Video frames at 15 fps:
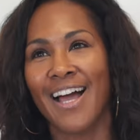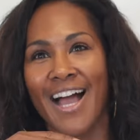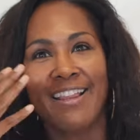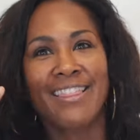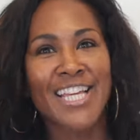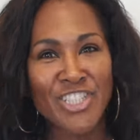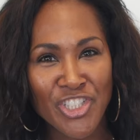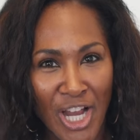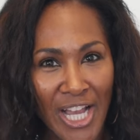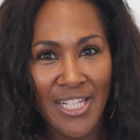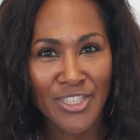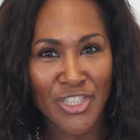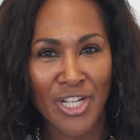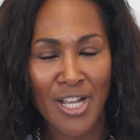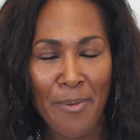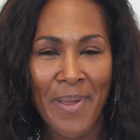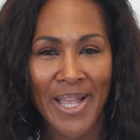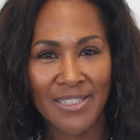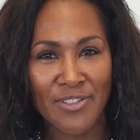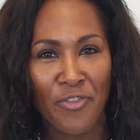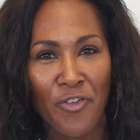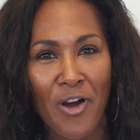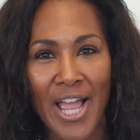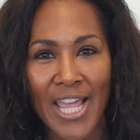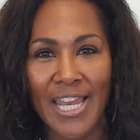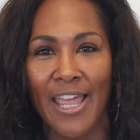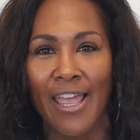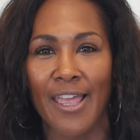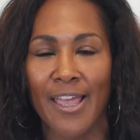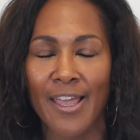I think China should come back to
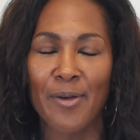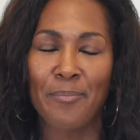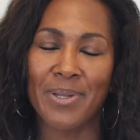Friday.